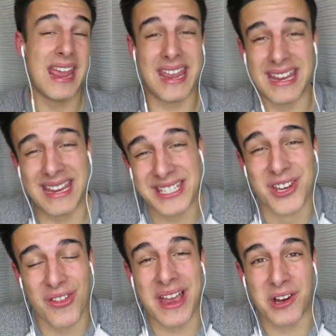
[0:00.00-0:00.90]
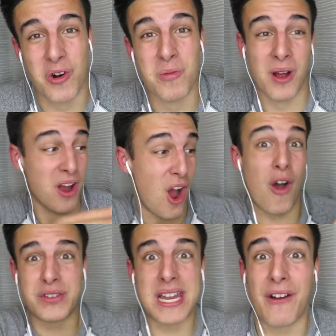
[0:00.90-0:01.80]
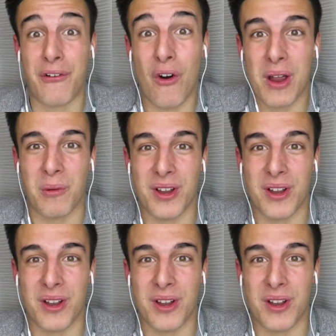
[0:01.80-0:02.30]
It's not that cool, but obviously I thought it